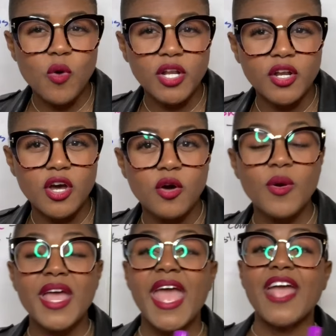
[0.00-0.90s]
want to
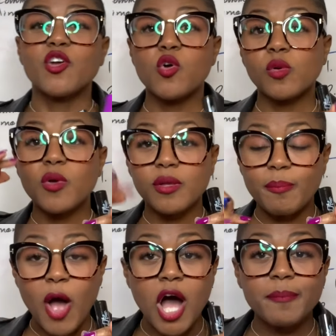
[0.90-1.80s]
know, and Google
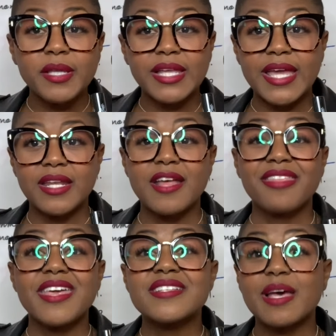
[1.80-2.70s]
will populate
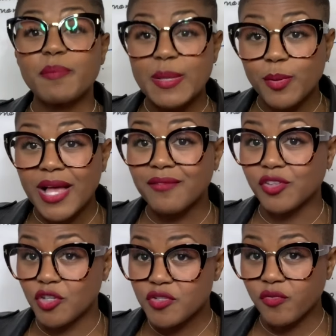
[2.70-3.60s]
things that people have
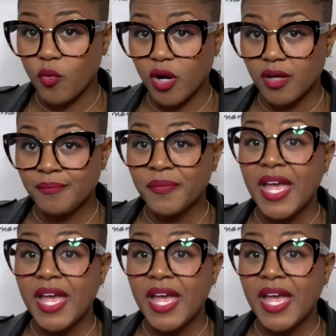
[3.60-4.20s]
looked for.